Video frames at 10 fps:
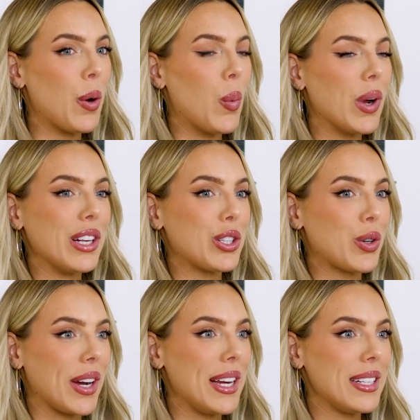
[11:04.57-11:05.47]
What is
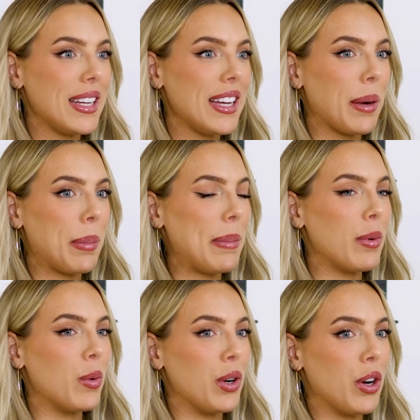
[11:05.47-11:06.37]
crazy, and
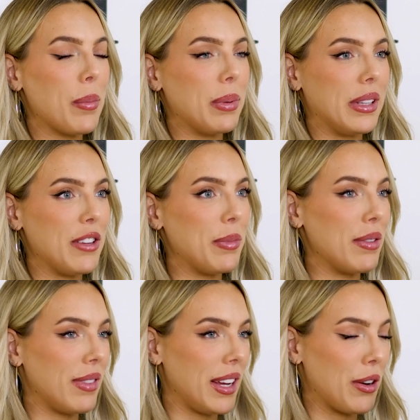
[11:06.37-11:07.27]
people would not believe me
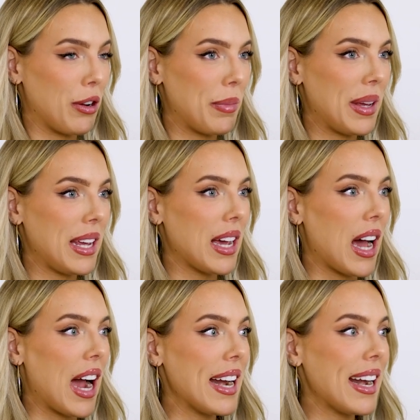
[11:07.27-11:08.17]
if they know me,
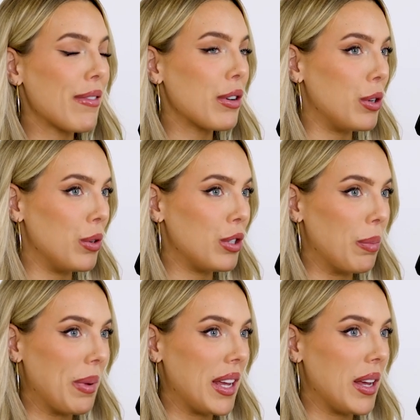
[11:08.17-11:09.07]
I never used to
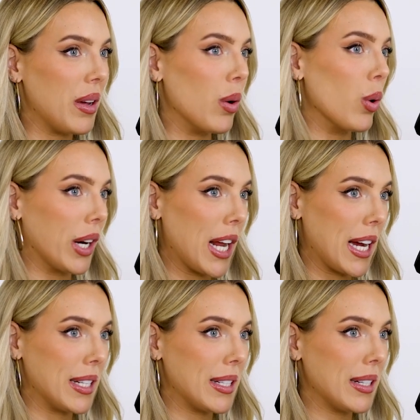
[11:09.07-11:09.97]
be
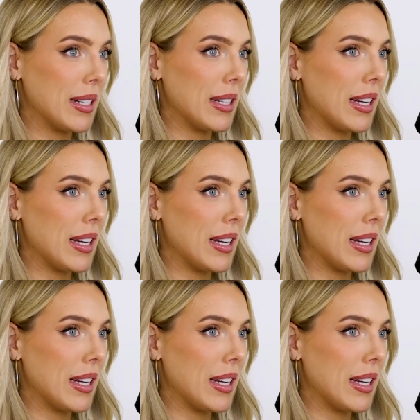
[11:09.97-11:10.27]
organized.